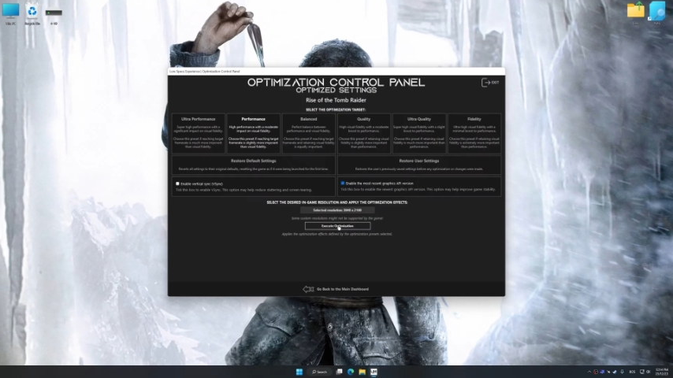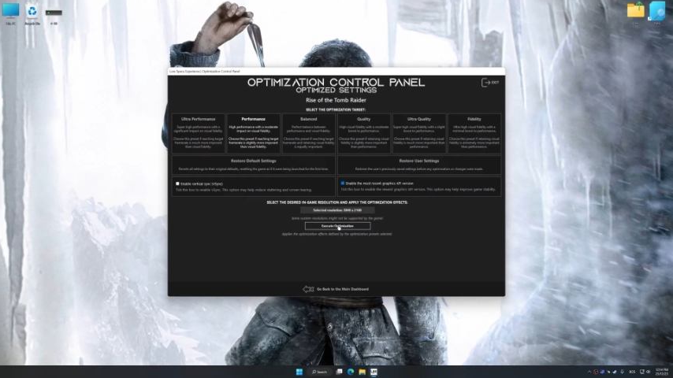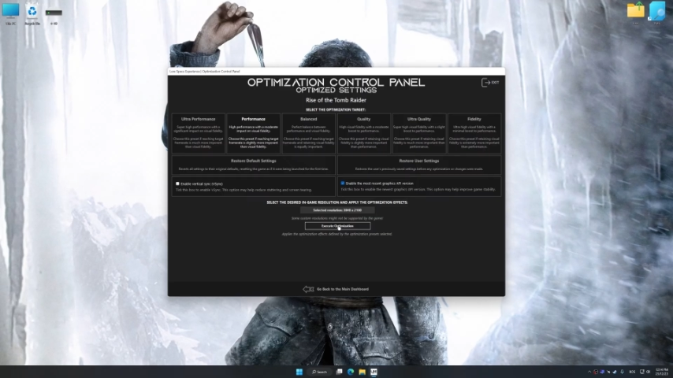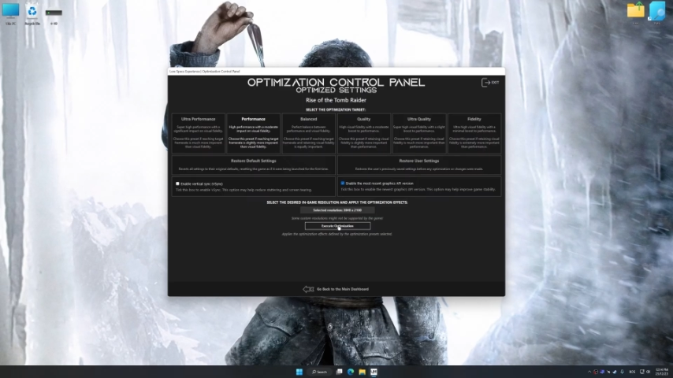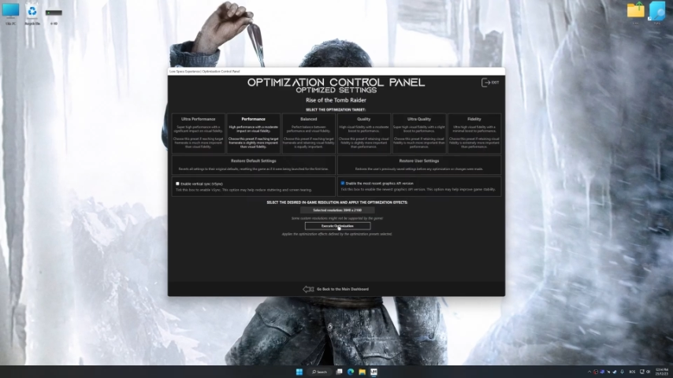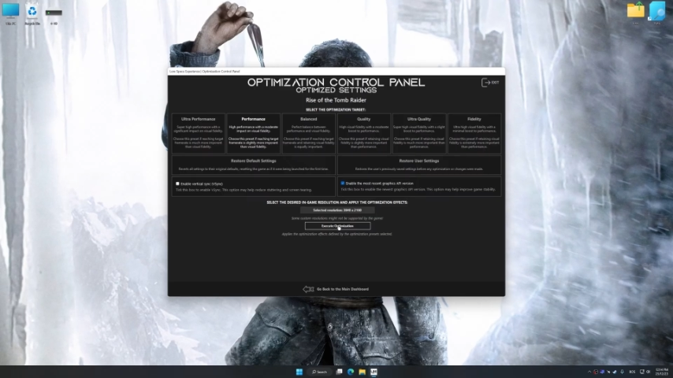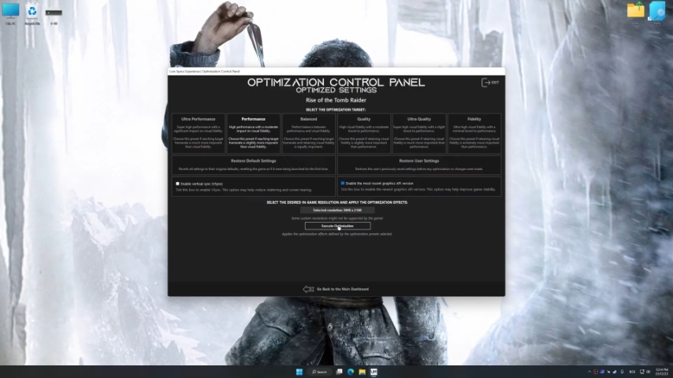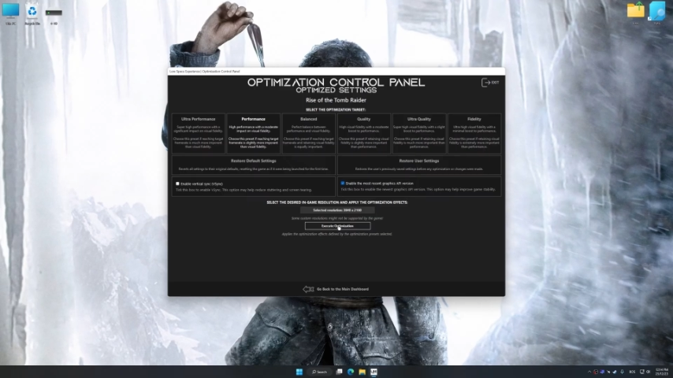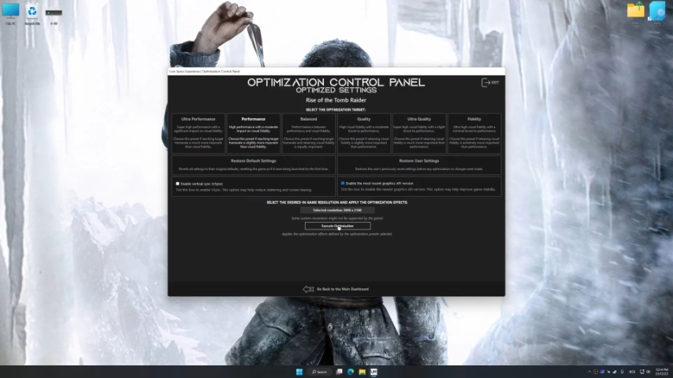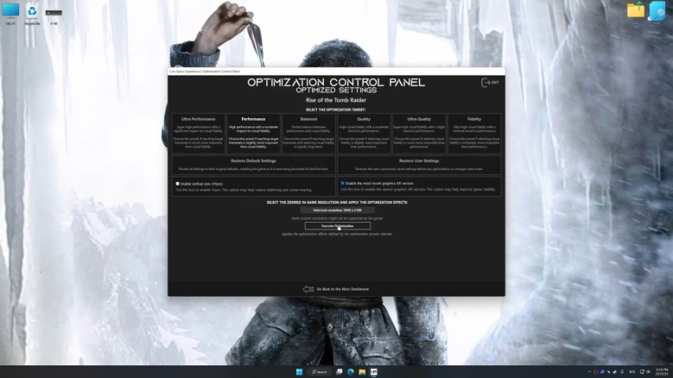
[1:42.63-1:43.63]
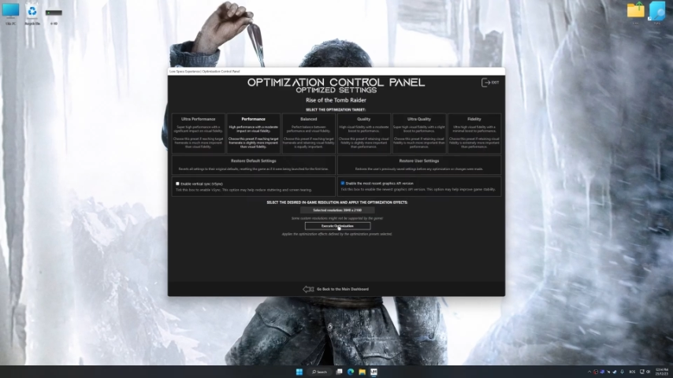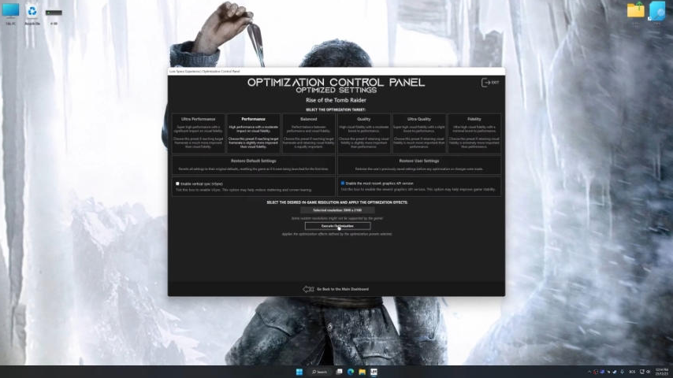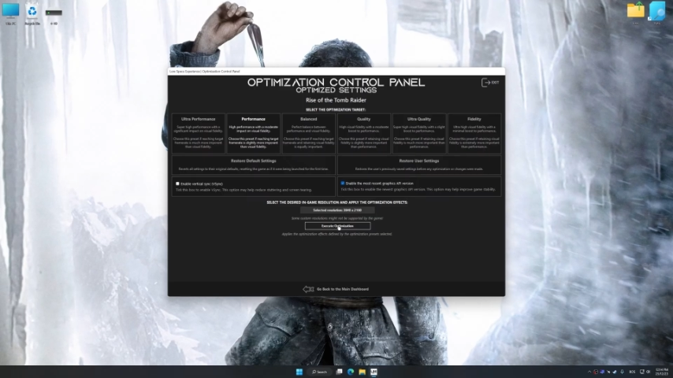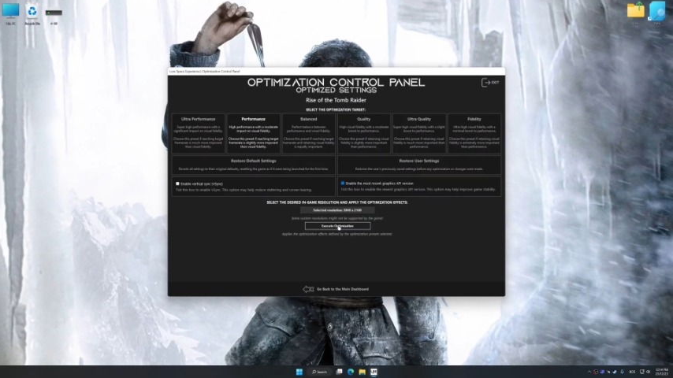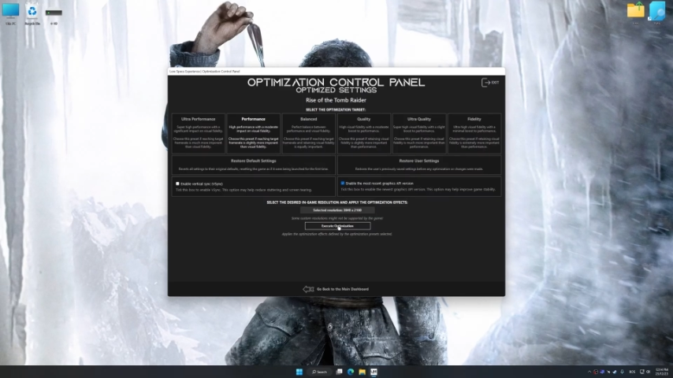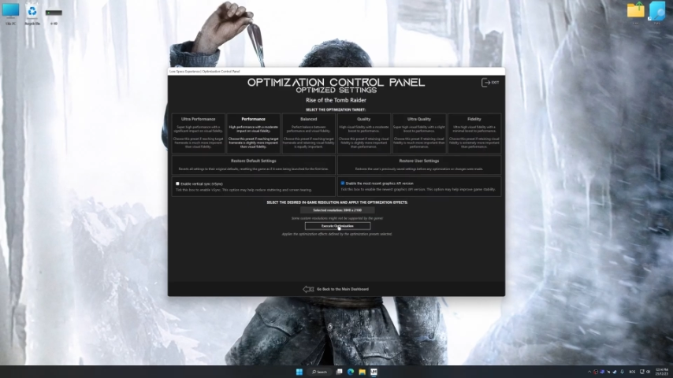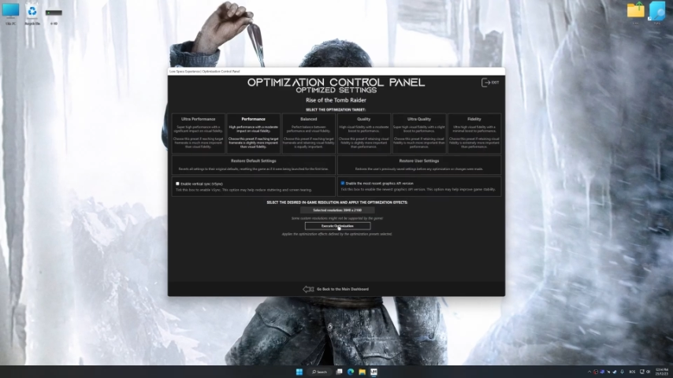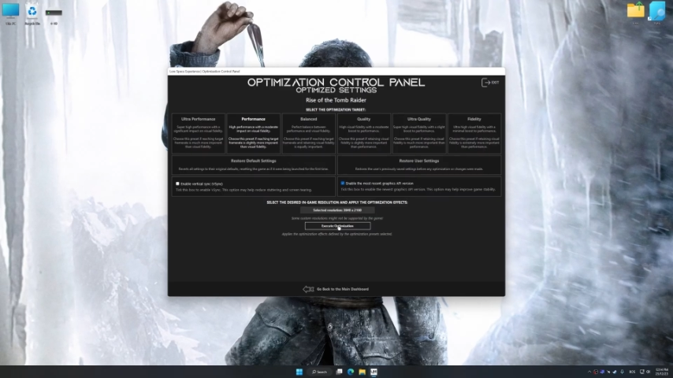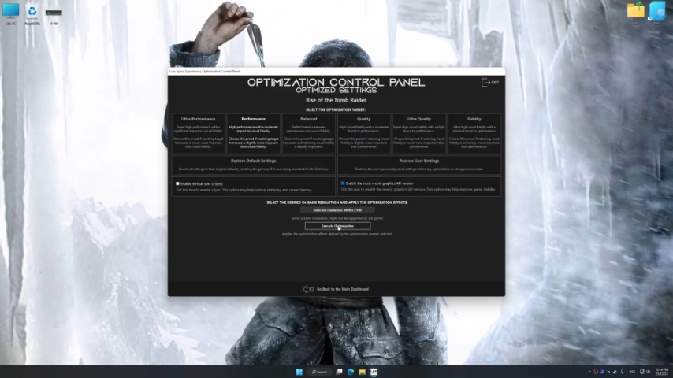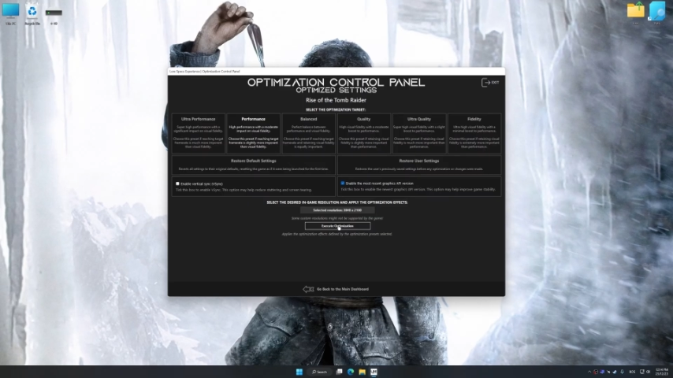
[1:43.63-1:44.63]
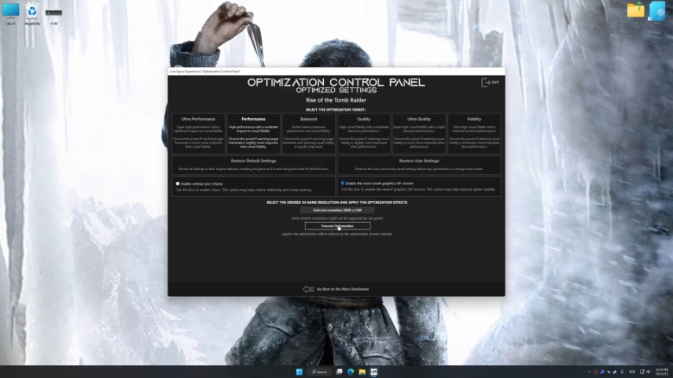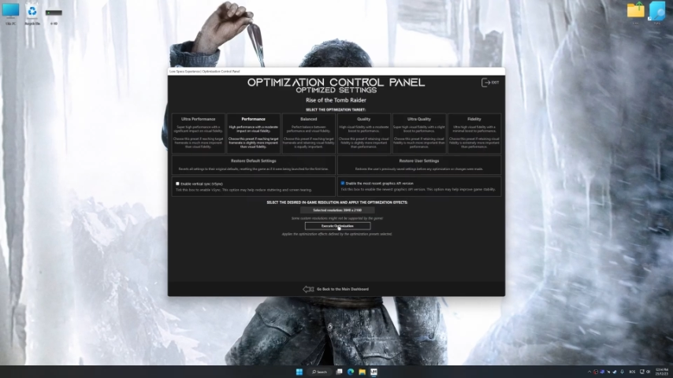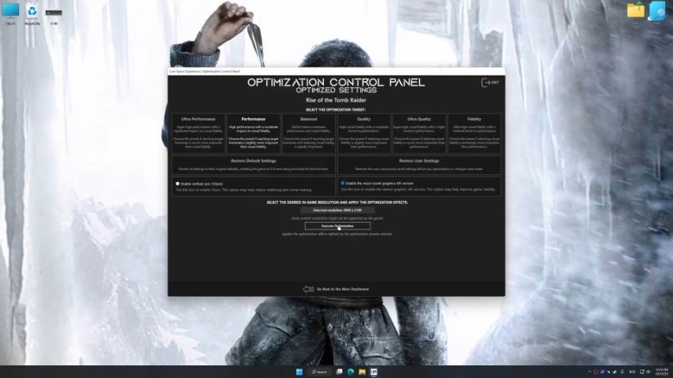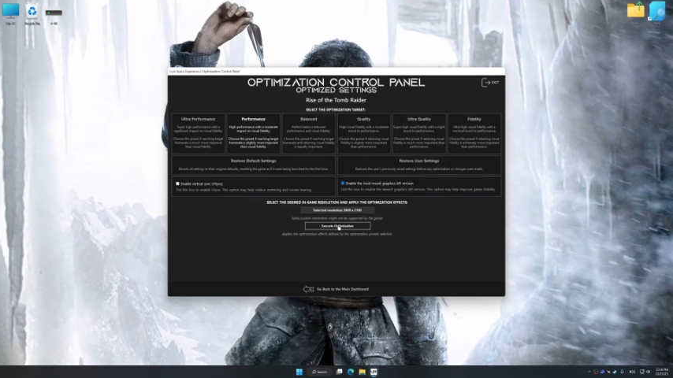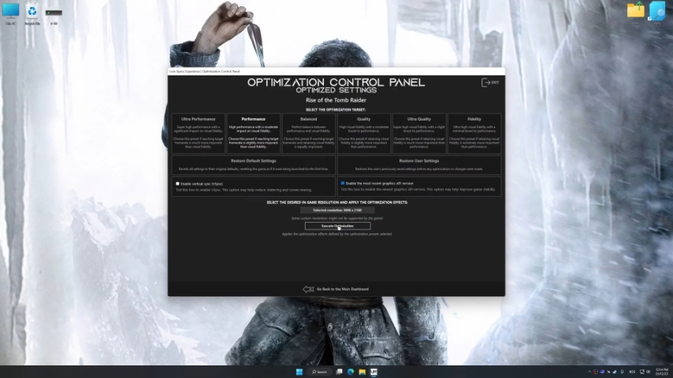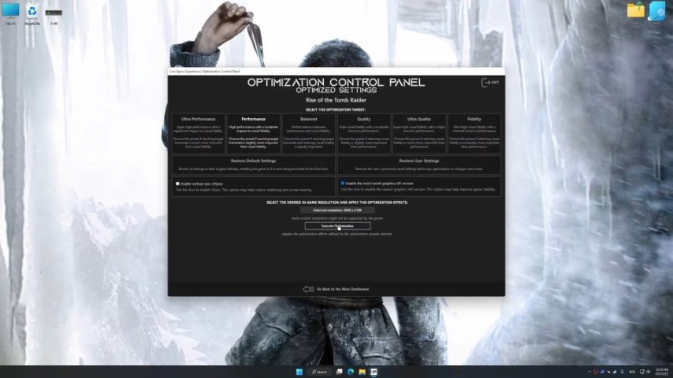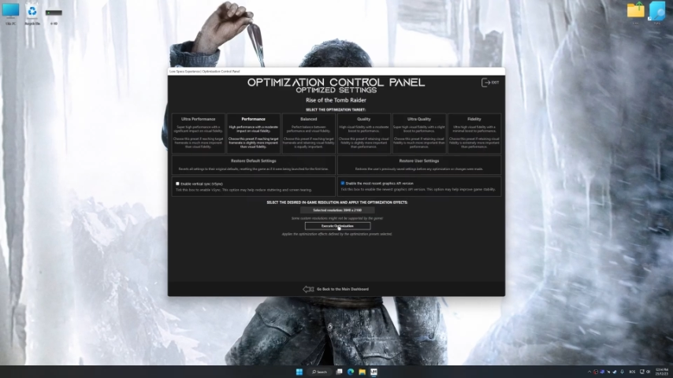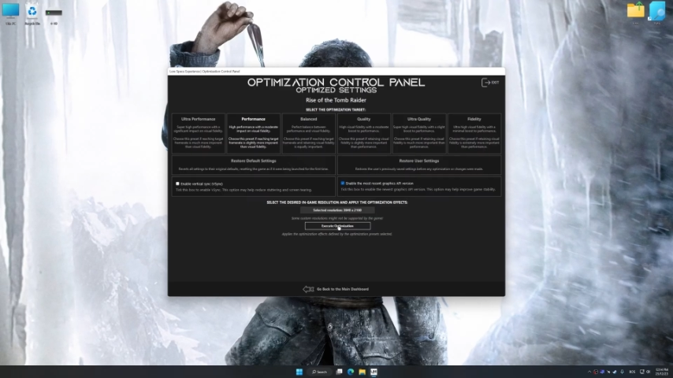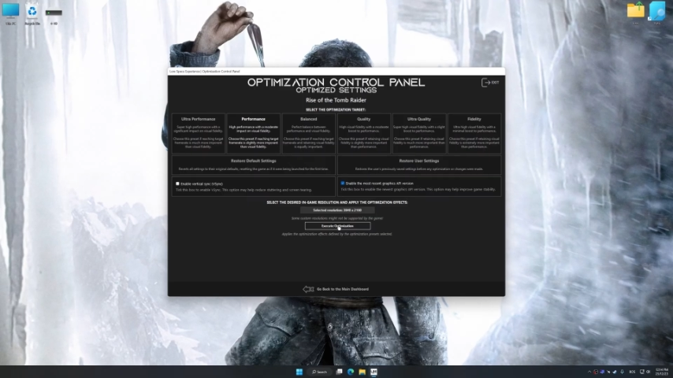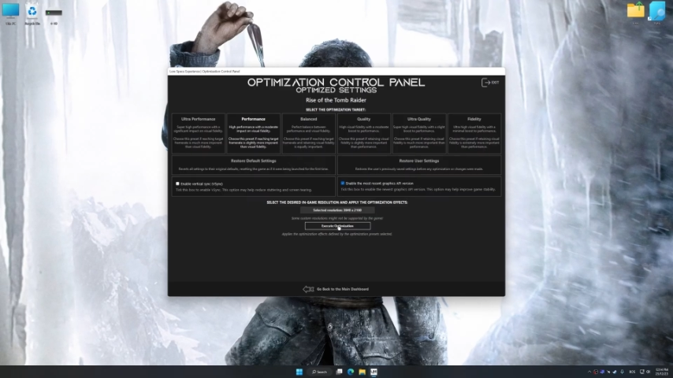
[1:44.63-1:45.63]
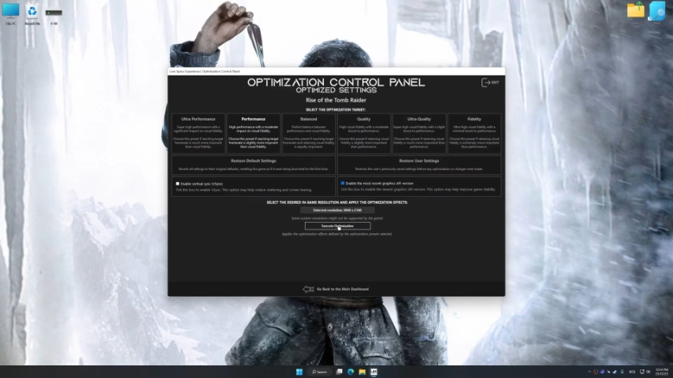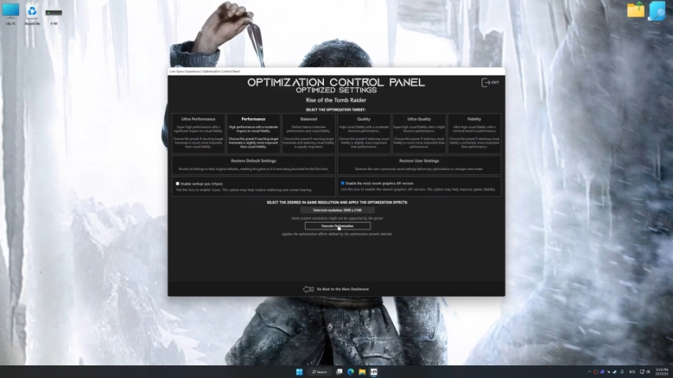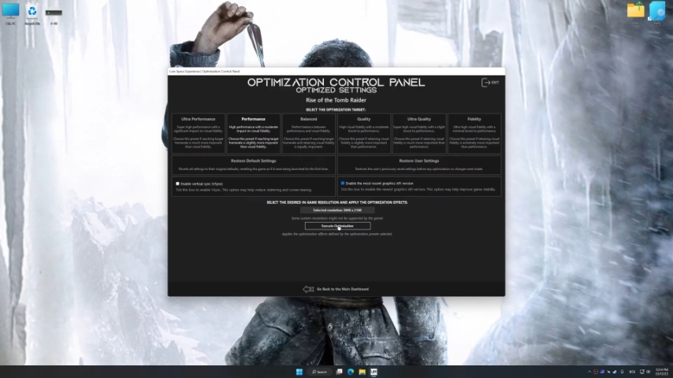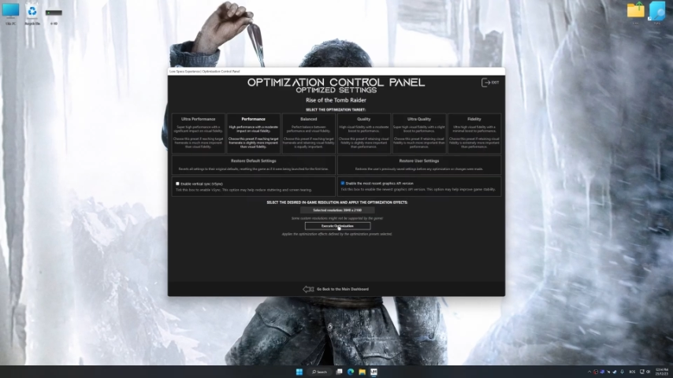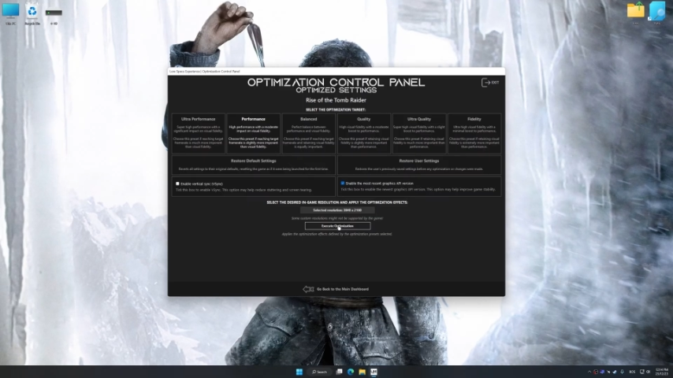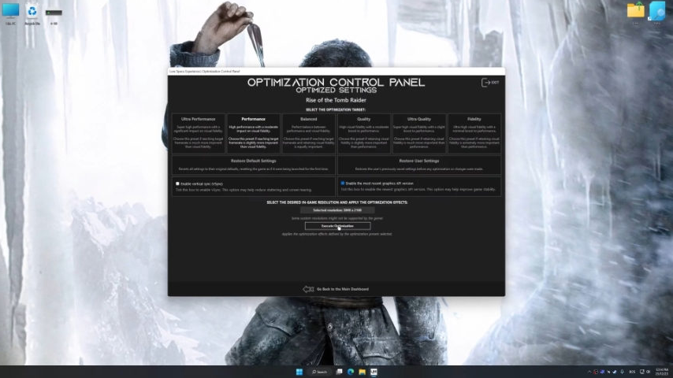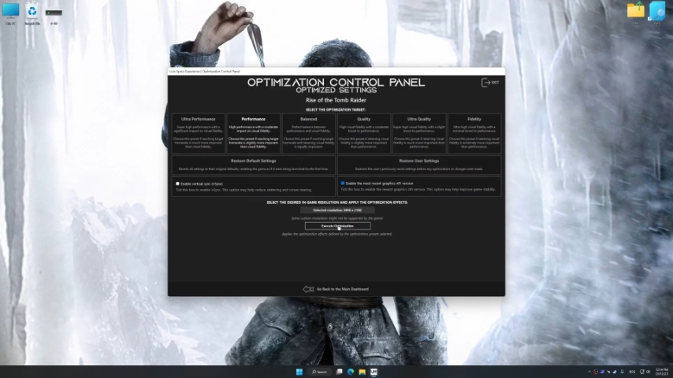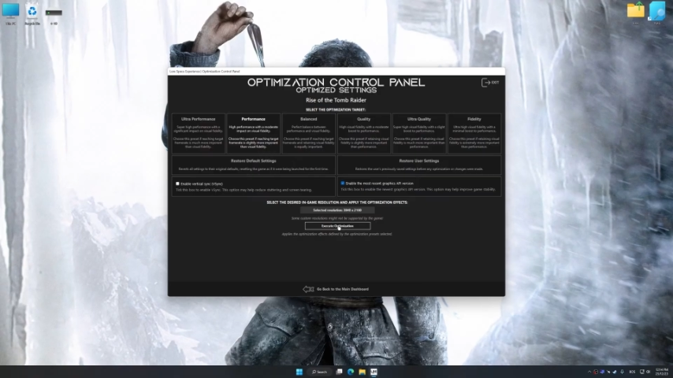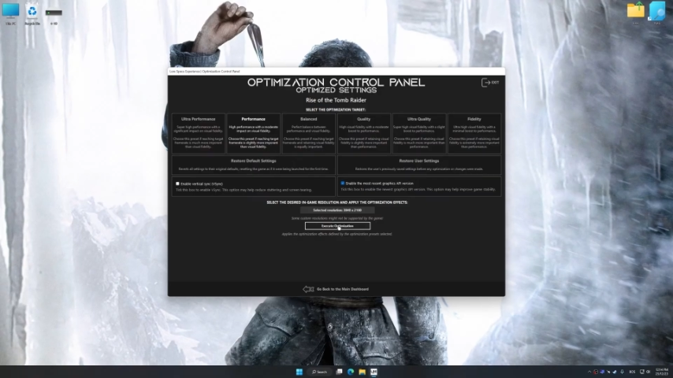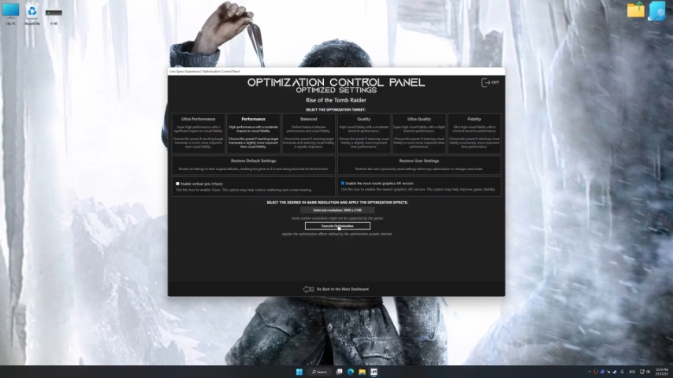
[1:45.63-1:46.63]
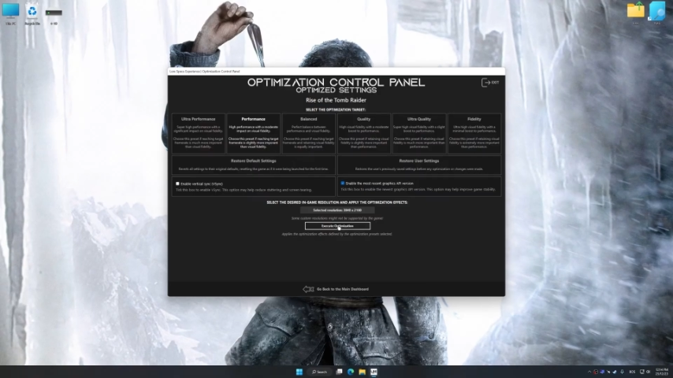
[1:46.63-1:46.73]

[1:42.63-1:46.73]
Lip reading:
(no speaker visible)